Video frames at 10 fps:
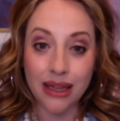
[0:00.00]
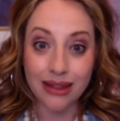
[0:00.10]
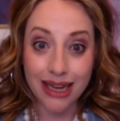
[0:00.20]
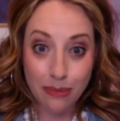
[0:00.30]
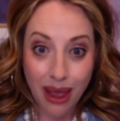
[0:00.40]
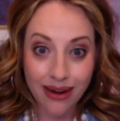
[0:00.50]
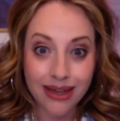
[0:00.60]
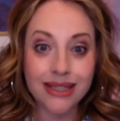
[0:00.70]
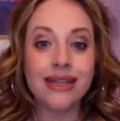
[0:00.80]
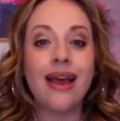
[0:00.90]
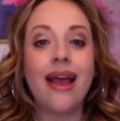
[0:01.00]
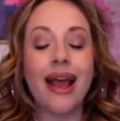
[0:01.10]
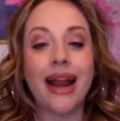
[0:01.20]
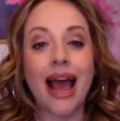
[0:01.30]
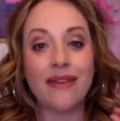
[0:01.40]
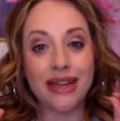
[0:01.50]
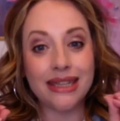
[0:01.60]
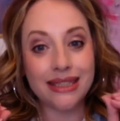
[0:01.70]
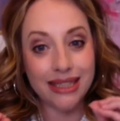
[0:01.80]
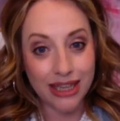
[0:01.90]
lead magnets and having
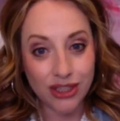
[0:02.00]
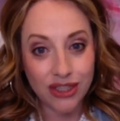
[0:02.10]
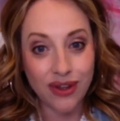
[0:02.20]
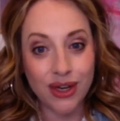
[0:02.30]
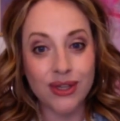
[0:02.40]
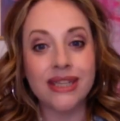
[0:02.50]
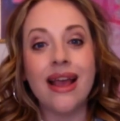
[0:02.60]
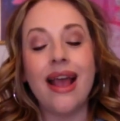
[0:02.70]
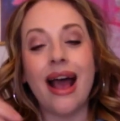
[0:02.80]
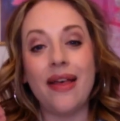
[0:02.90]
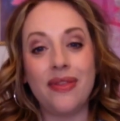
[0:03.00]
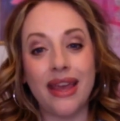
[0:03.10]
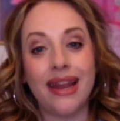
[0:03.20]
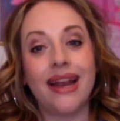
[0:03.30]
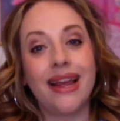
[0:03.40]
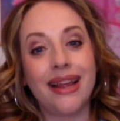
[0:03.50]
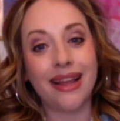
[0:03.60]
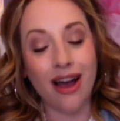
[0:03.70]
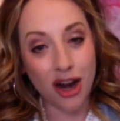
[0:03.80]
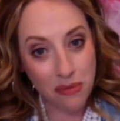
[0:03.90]
sales funnels and then
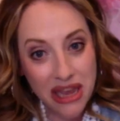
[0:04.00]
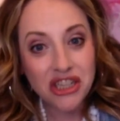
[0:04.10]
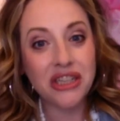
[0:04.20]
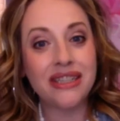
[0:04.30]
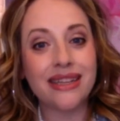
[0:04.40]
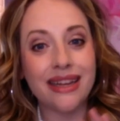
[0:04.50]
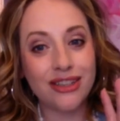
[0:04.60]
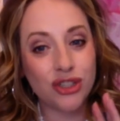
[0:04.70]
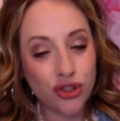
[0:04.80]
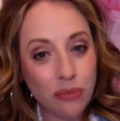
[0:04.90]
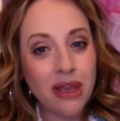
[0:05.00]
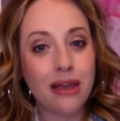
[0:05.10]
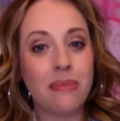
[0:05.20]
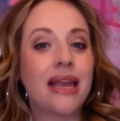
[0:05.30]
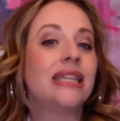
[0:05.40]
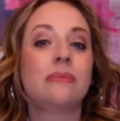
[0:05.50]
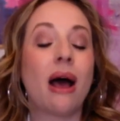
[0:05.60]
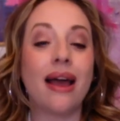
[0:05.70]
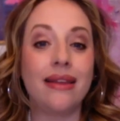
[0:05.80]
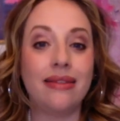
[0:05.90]
automations and drip campaigns
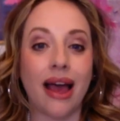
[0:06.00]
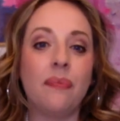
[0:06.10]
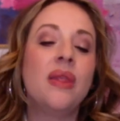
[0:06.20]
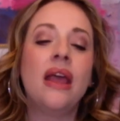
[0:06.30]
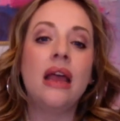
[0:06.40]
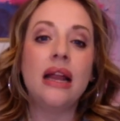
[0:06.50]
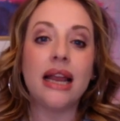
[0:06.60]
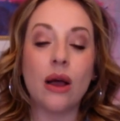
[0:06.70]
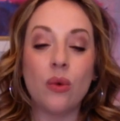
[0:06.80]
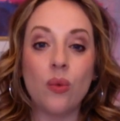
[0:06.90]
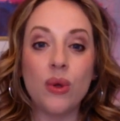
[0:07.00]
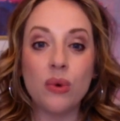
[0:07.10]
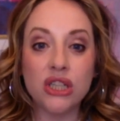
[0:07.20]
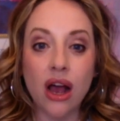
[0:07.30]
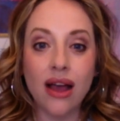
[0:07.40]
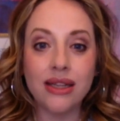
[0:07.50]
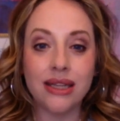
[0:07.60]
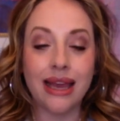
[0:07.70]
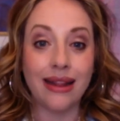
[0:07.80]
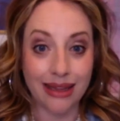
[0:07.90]
behind that. Now, we were taught to
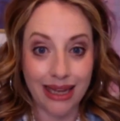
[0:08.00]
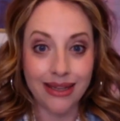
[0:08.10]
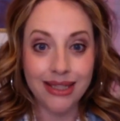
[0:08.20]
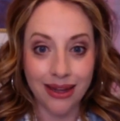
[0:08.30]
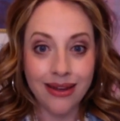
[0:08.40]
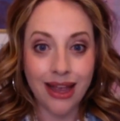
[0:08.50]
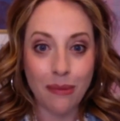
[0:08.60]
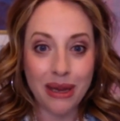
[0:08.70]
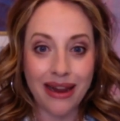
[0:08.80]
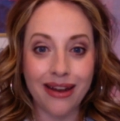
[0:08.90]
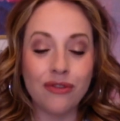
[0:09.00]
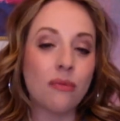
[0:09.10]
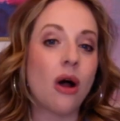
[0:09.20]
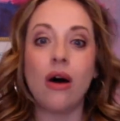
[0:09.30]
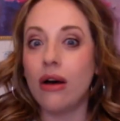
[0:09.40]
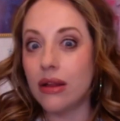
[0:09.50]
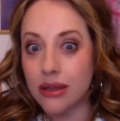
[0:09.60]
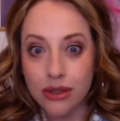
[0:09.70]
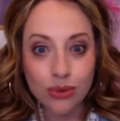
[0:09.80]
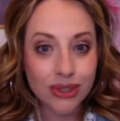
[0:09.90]
get leads coming in from all the
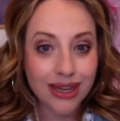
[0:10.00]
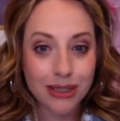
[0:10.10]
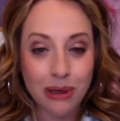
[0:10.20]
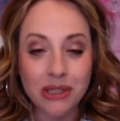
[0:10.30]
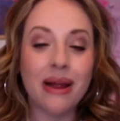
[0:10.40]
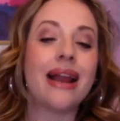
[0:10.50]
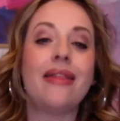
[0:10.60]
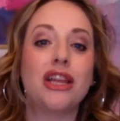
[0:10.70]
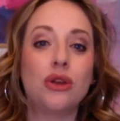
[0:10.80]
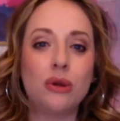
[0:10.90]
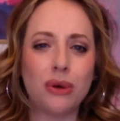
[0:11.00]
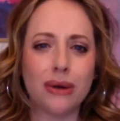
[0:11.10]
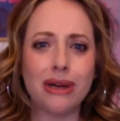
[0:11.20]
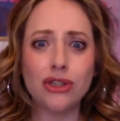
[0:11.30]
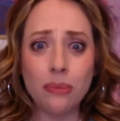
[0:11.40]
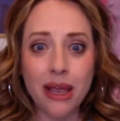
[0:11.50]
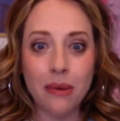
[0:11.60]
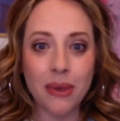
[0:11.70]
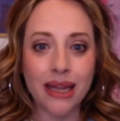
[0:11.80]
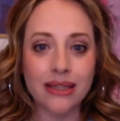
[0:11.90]
usual suspects, right? And then you would put them on drip
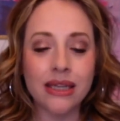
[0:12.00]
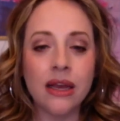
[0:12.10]
campaigns.